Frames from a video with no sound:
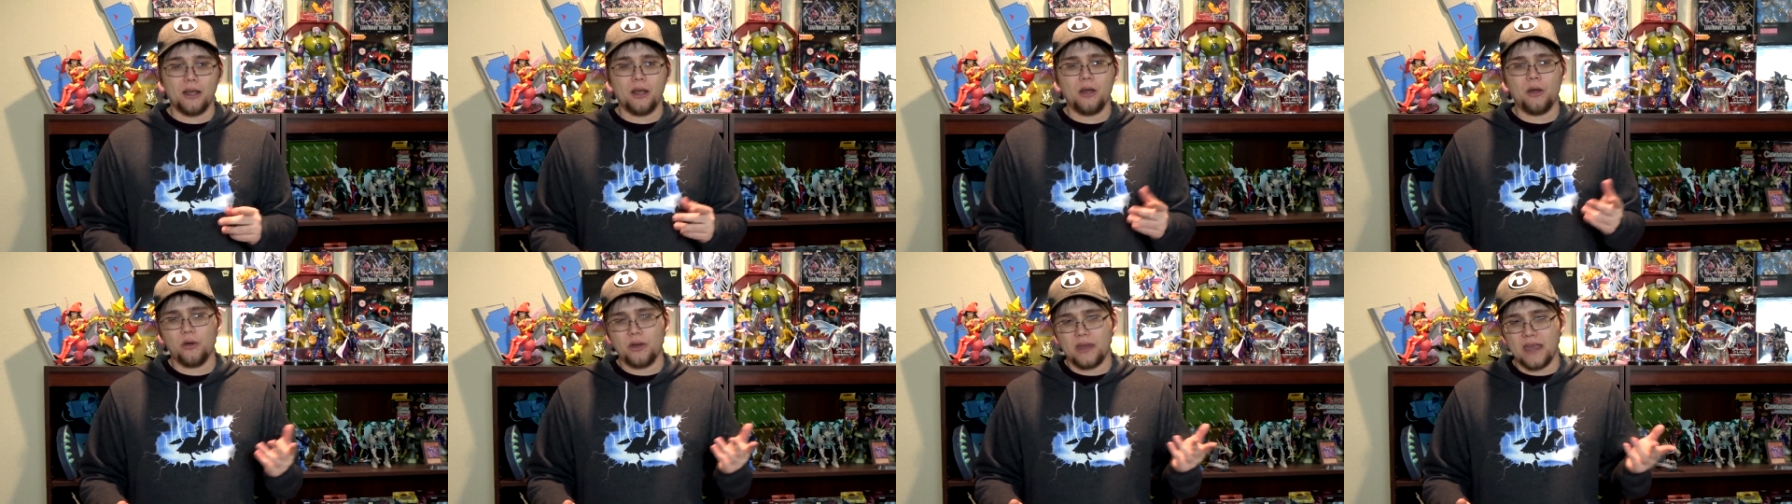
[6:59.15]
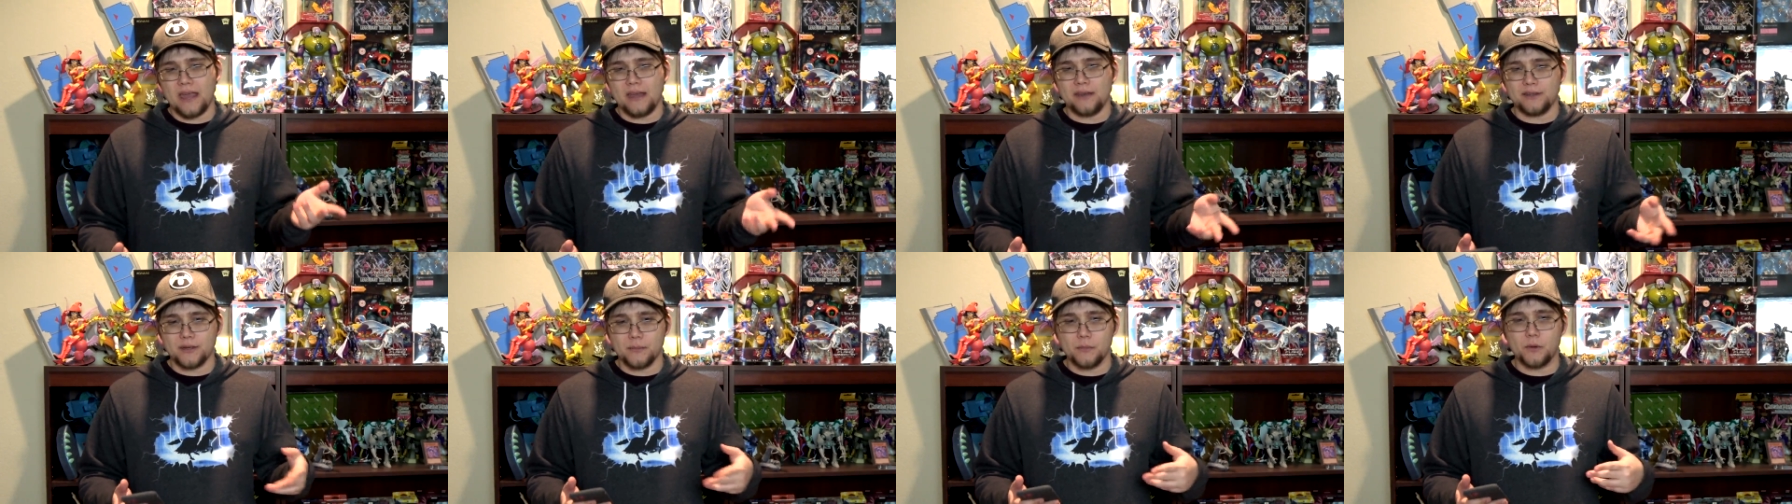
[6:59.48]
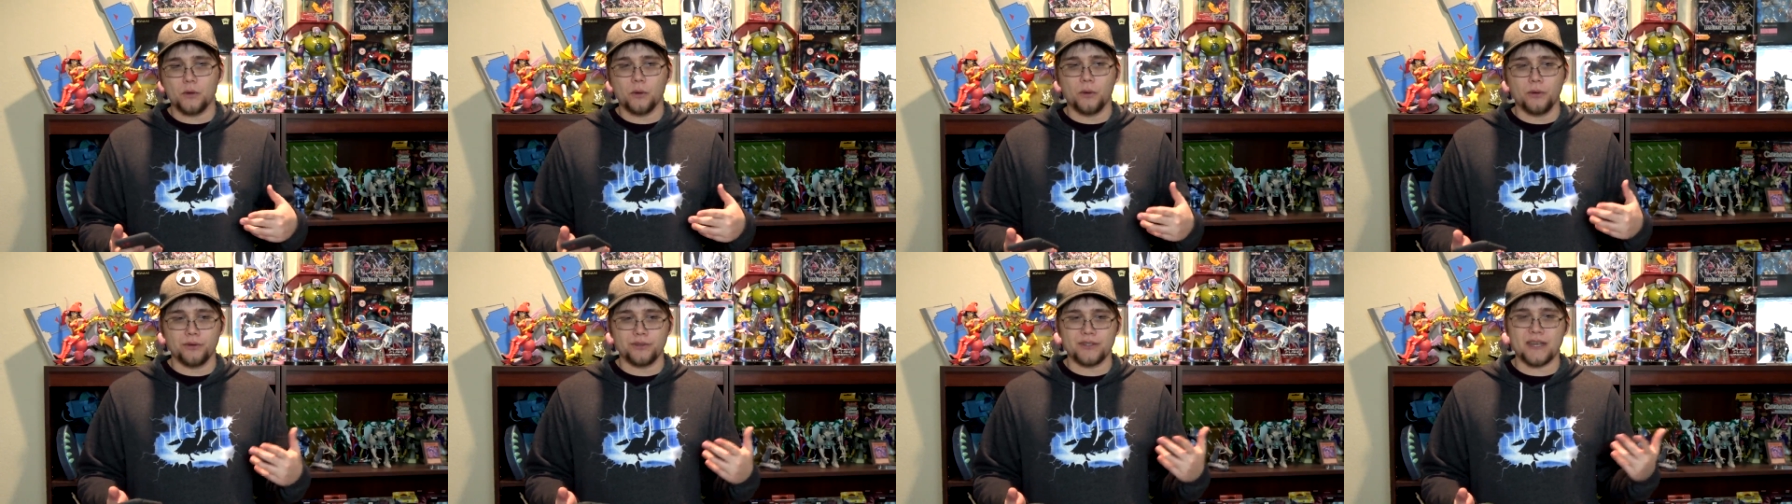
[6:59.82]
oh, okay, some
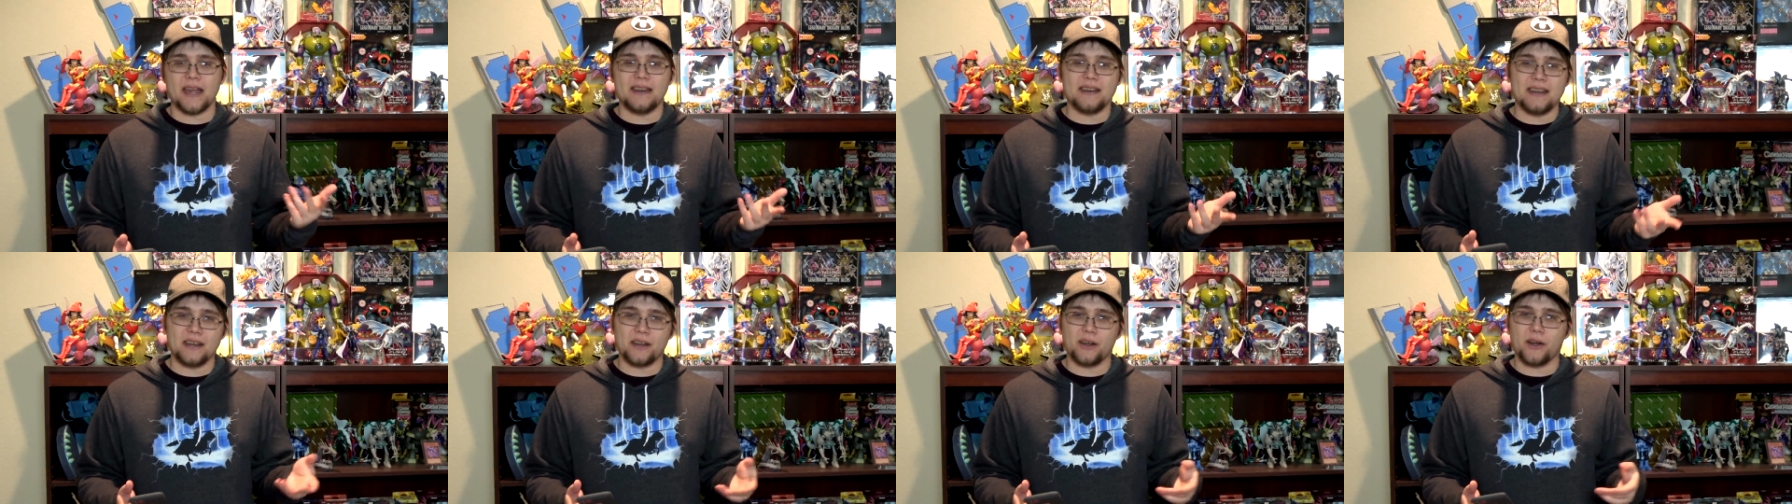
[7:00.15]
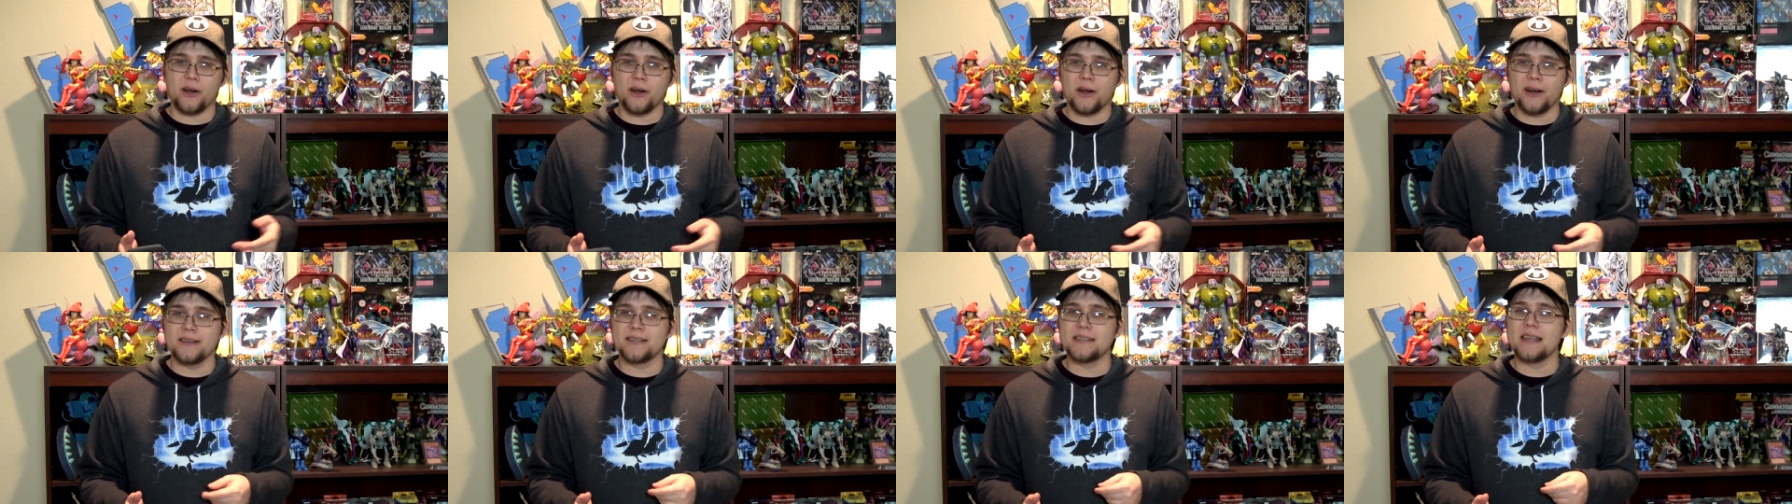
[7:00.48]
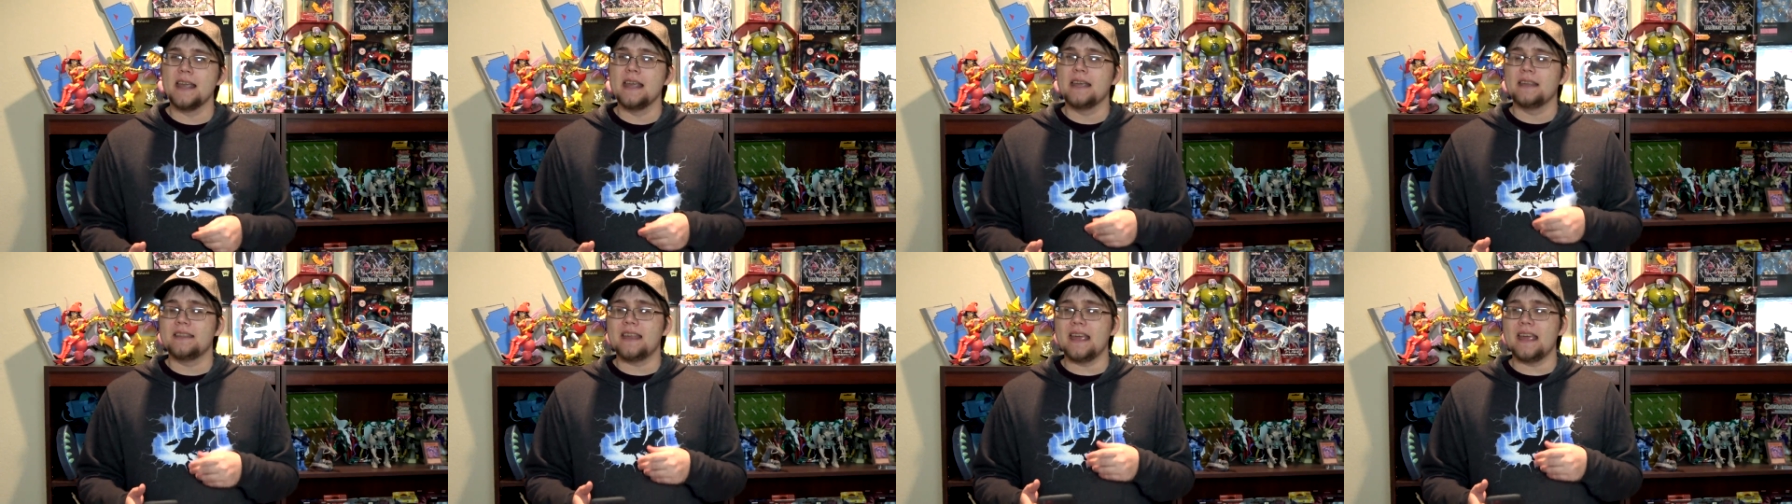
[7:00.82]
cool side deck cards.